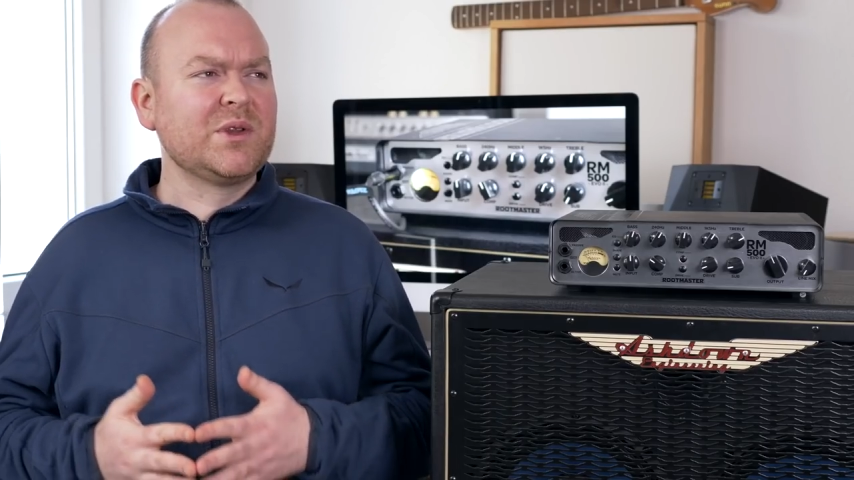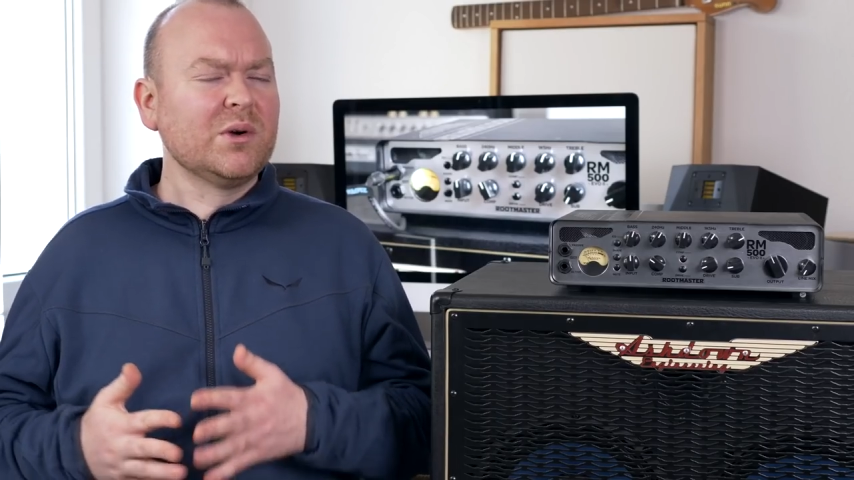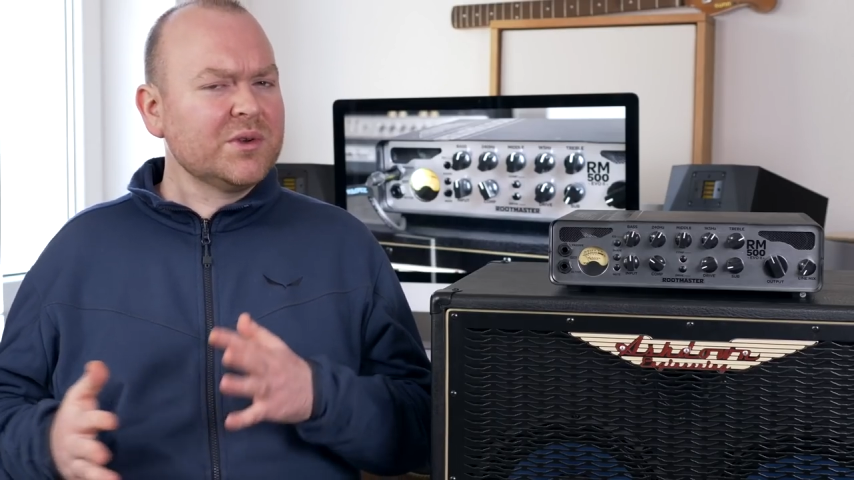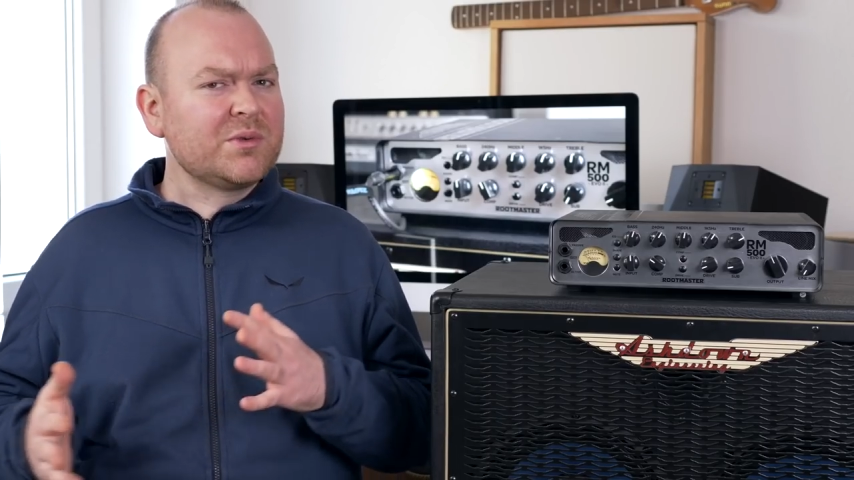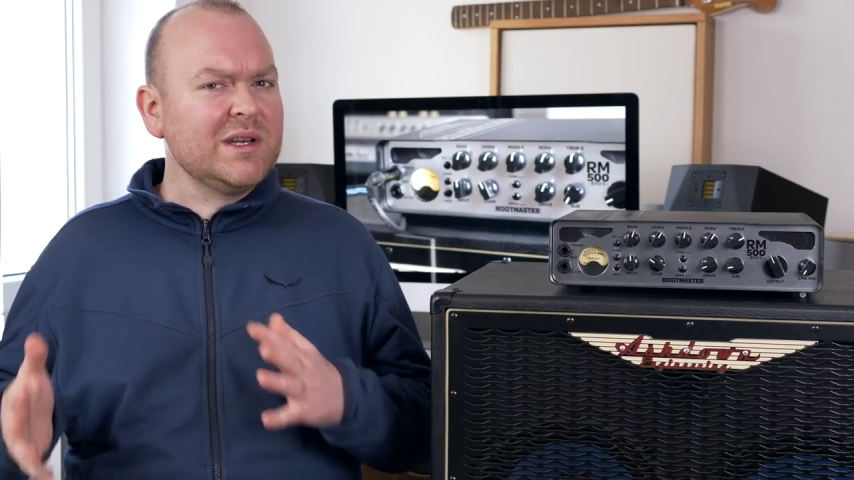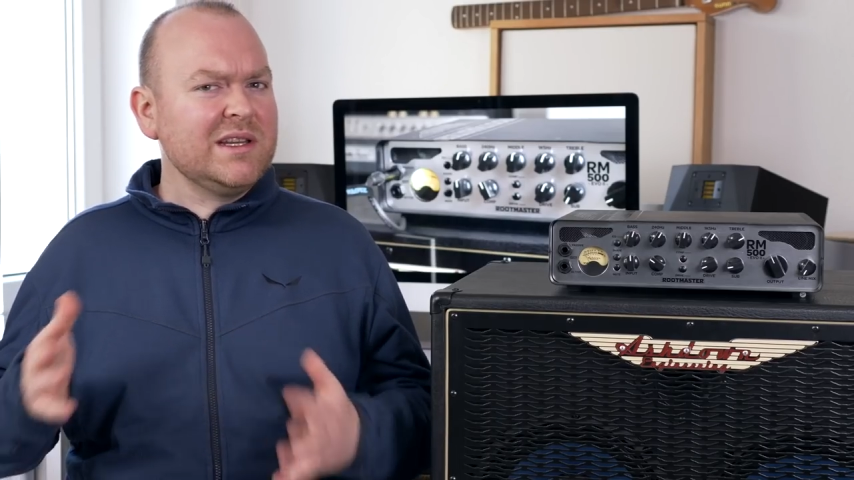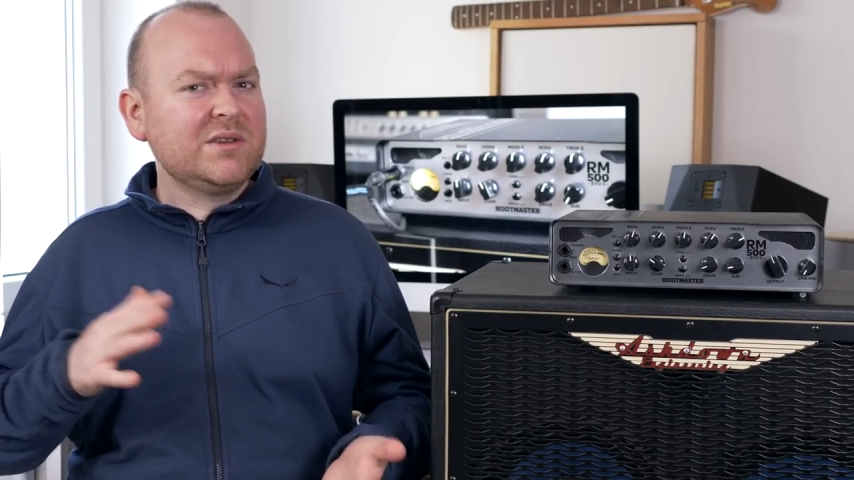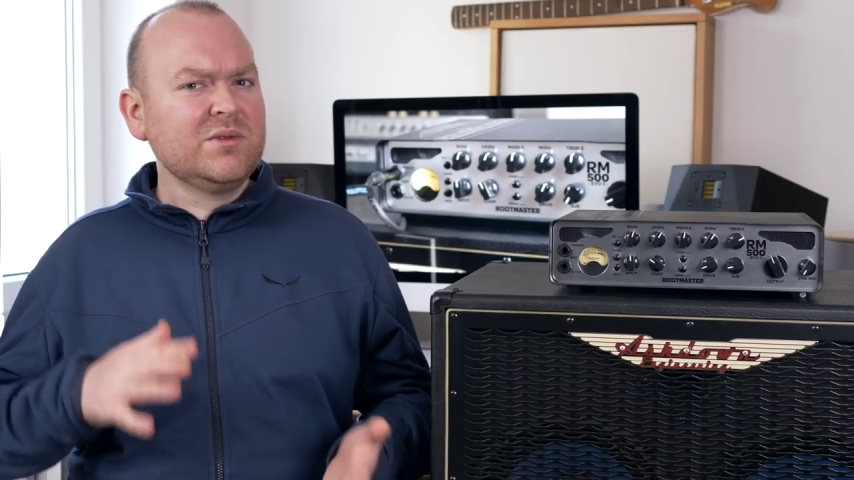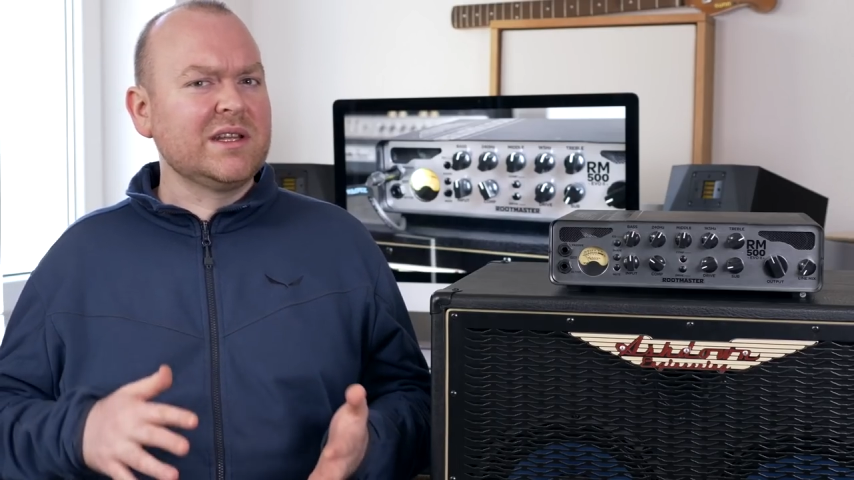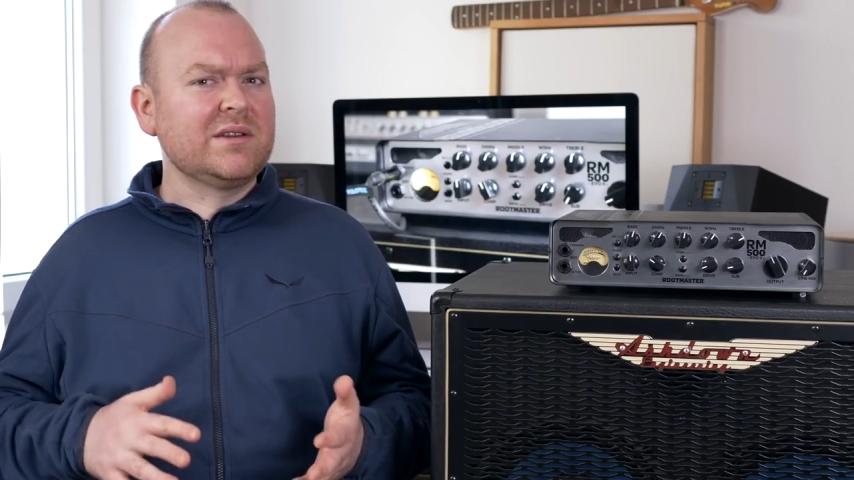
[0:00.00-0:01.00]
don't really
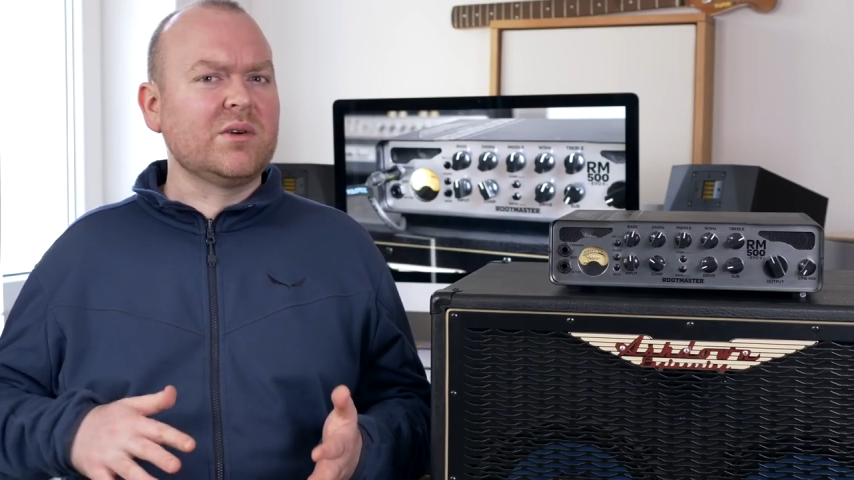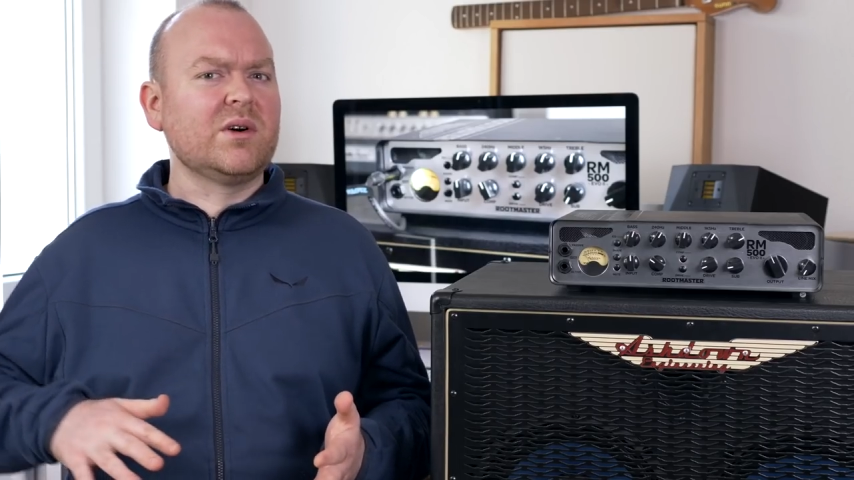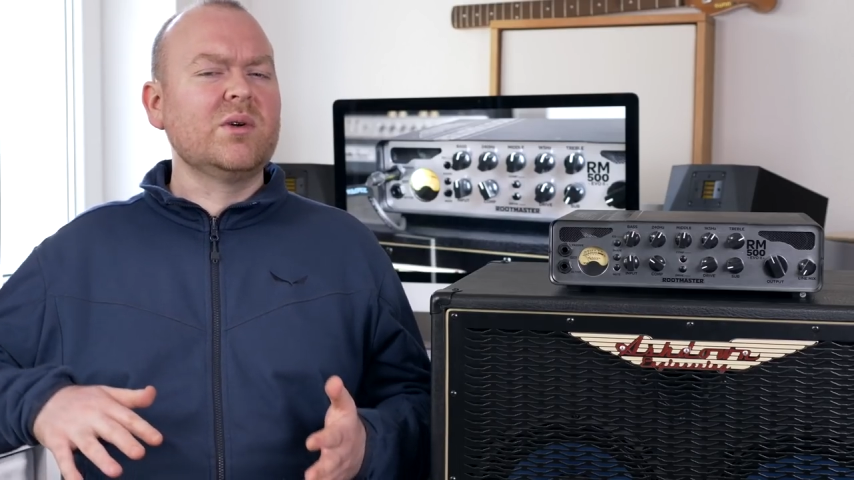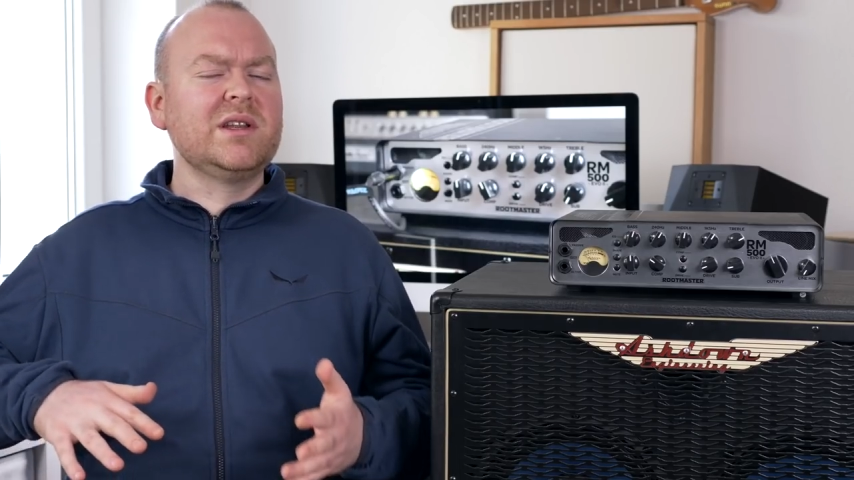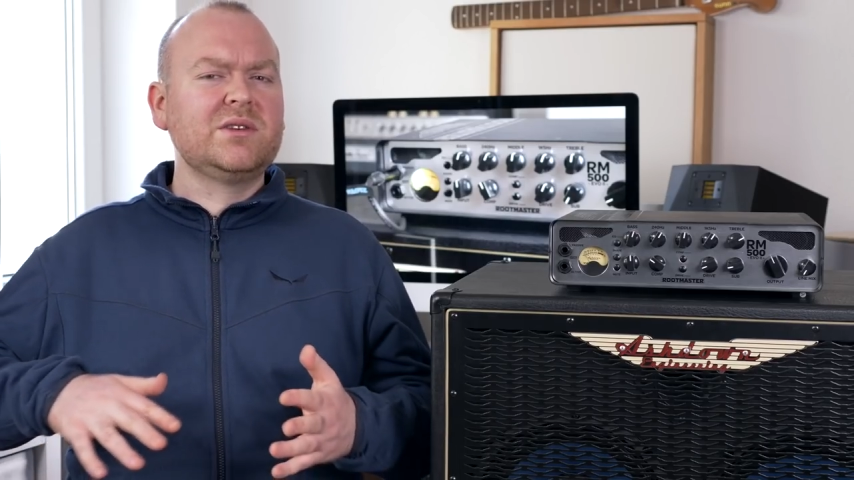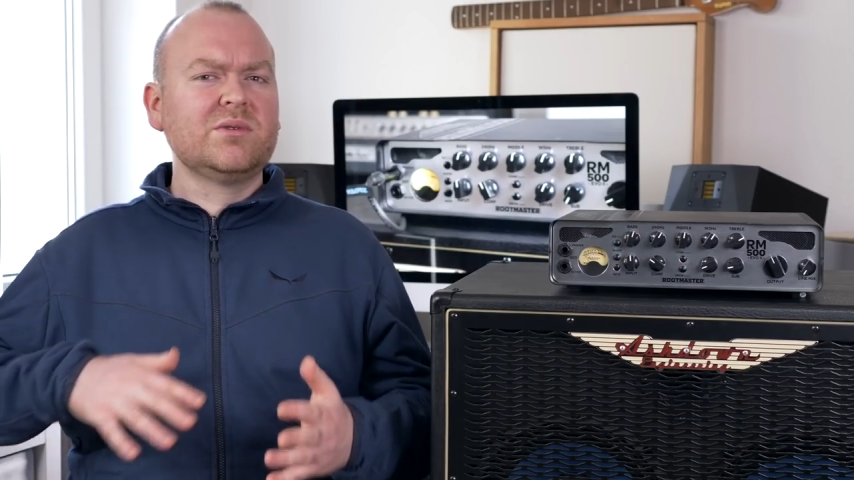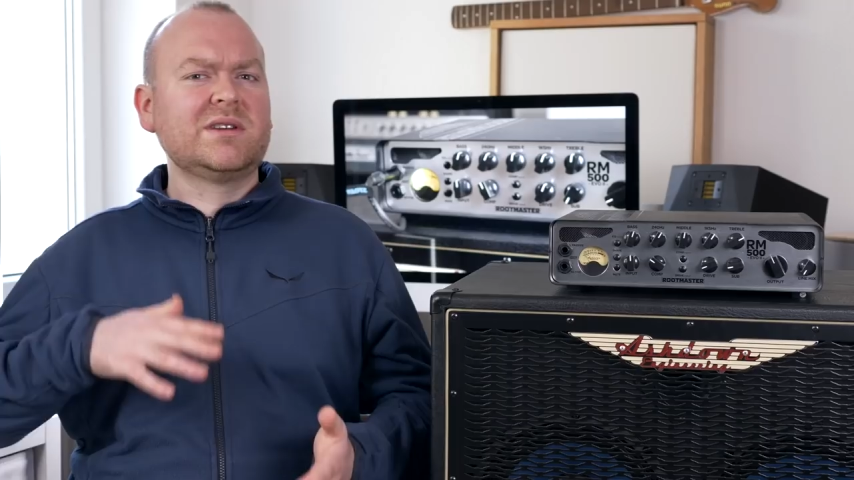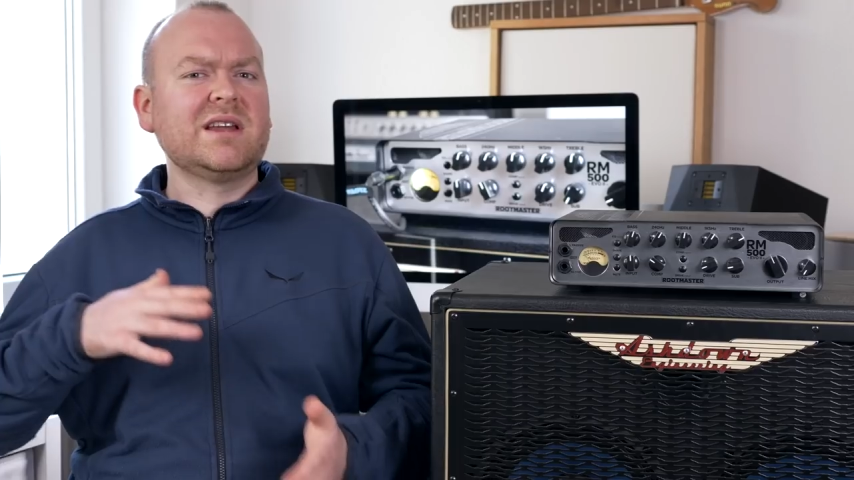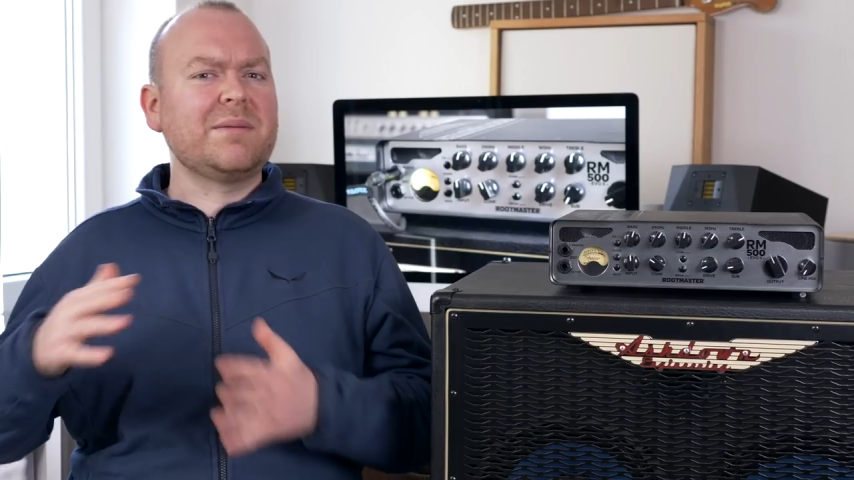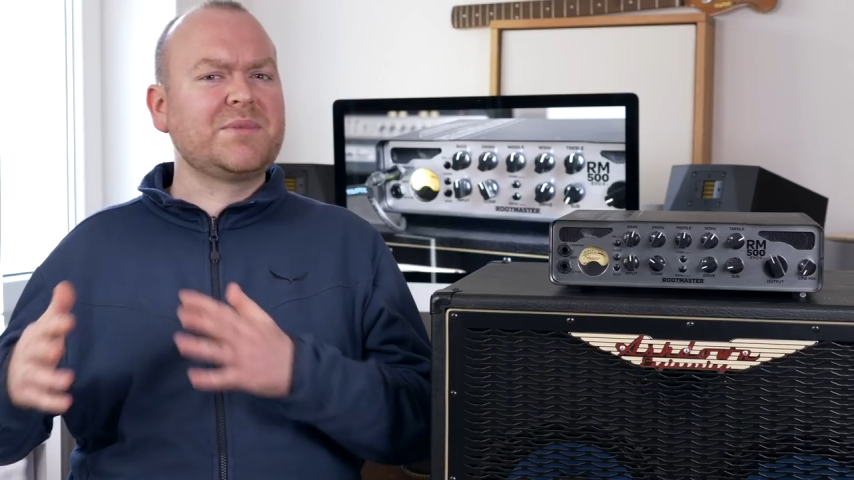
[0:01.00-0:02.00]
do that or only do
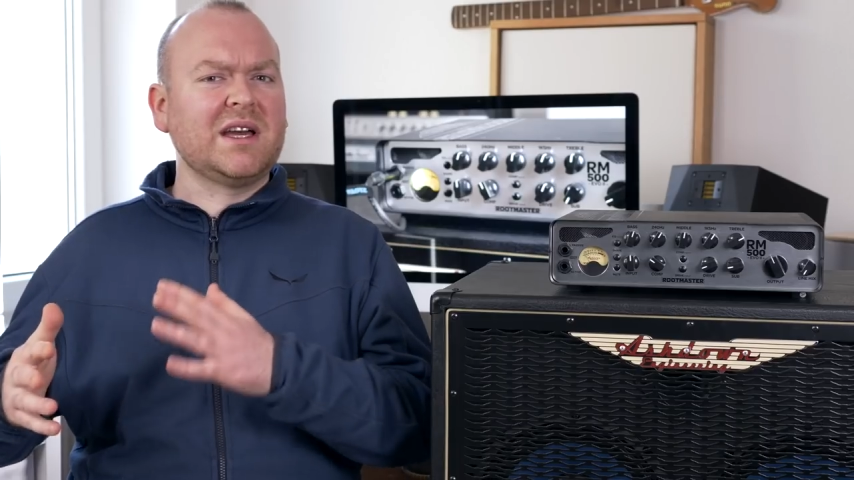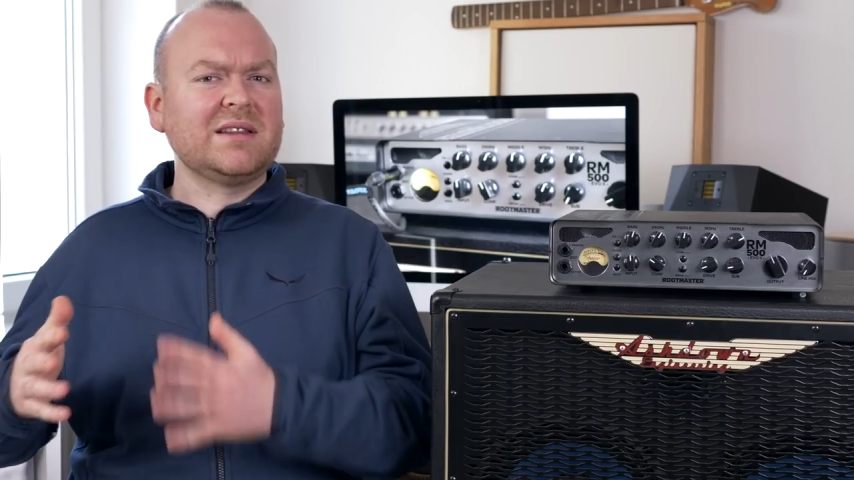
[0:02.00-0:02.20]
it up,